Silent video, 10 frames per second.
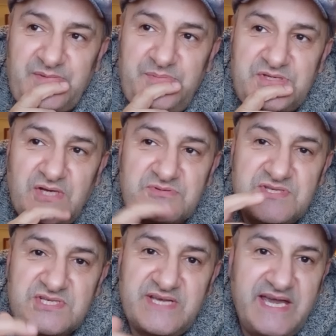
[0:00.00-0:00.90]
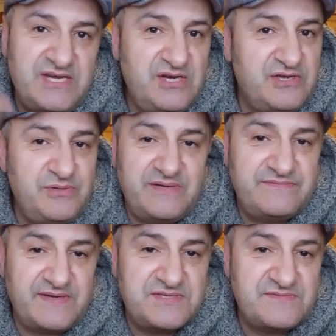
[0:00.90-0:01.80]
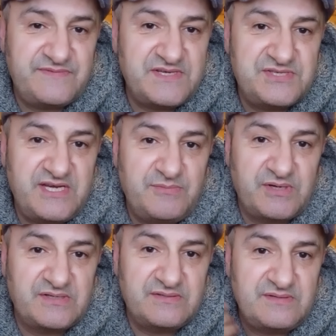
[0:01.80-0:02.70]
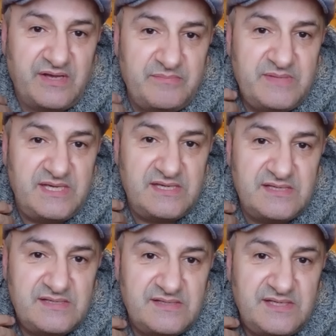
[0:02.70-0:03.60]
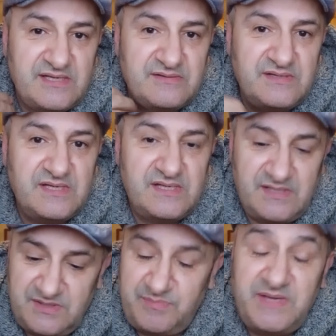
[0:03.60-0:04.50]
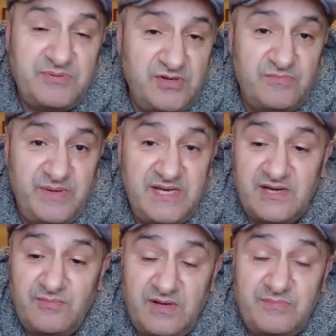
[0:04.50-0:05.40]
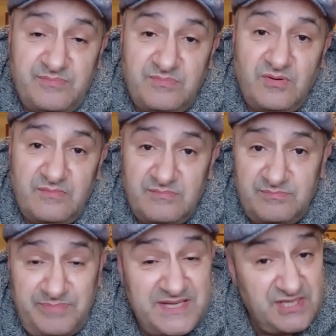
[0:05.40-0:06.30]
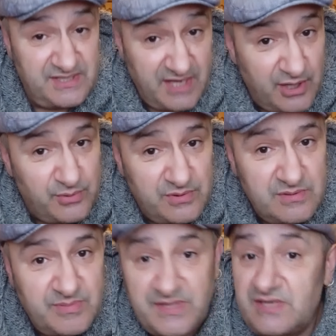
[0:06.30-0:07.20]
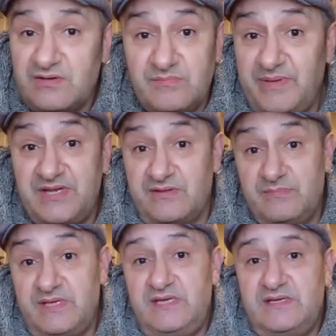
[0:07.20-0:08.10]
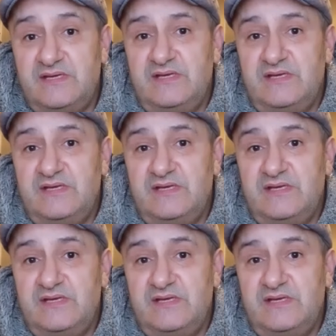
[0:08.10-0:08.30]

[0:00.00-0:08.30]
But Dobson's saying, you know, you ain't faced anyone like me. You know, the people you've beaten are better known, but they're not better than me.